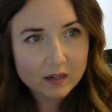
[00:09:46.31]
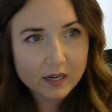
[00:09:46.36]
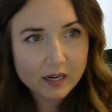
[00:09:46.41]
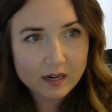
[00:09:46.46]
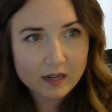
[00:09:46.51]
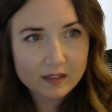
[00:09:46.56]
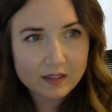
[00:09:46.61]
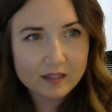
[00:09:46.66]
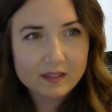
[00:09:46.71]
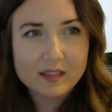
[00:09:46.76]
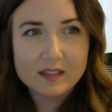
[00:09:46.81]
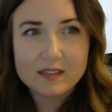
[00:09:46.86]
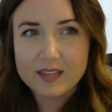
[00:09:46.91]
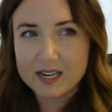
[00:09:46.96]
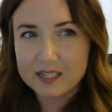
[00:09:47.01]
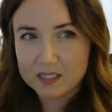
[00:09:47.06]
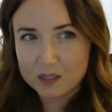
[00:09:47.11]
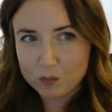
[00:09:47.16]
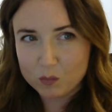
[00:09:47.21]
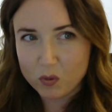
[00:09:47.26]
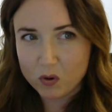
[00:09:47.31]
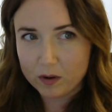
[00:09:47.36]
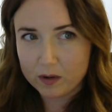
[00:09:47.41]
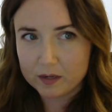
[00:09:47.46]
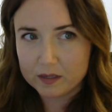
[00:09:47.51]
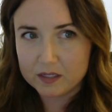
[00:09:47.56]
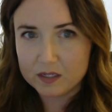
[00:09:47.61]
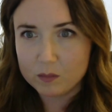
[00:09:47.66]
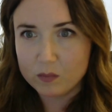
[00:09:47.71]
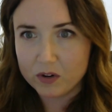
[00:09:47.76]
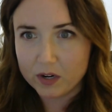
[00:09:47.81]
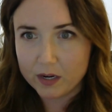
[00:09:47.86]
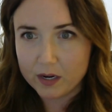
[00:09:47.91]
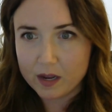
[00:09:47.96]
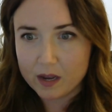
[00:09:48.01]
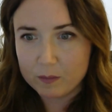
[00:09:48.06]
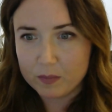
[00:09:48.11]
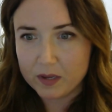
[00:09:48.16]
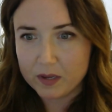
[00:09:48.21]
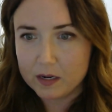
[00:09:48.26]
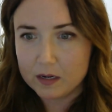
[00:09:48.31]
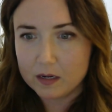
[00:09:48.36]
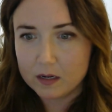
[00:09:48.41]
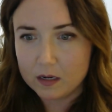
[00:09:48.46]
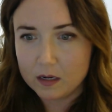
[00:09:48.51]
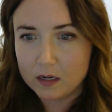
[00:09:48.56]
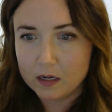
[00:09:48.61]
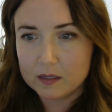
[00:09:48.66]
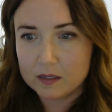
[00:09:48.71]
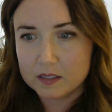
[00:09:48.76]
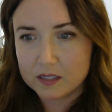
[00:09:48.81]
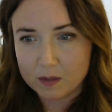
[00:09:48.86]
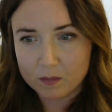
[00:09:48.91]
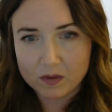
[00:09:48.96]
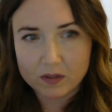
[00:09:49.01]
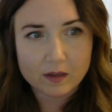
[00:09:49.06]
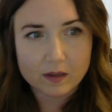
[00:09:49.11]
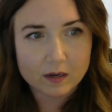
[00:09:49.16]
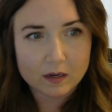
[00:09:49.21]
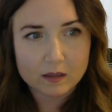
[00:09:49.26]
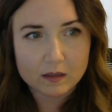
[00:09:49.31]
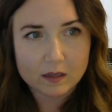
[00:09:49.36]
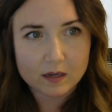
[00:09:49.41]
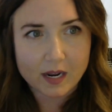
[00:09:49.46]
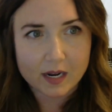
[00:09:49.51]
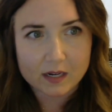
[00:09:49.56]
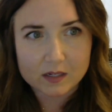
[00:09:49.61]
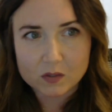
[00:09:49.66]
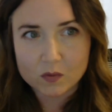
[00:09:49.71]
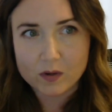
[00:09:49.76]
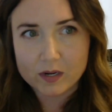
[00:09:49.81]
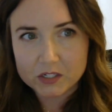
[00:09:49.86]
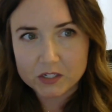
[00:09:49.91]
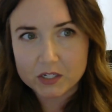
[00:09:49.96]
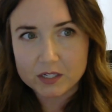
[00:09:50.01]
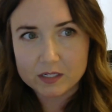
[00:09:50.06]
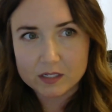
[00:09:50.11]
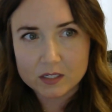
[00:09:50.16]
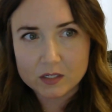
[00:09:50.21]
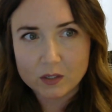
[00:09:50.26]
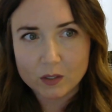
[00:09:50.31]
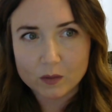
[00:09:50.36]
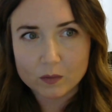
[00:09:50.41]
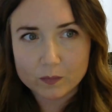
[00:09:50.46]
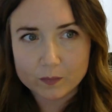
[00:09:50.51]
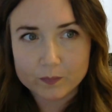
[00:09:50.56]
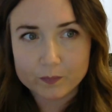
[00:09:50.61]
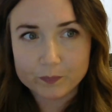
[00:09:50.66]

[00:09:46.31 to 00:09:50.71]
And I think that that's important to bring up in some of the next questions too.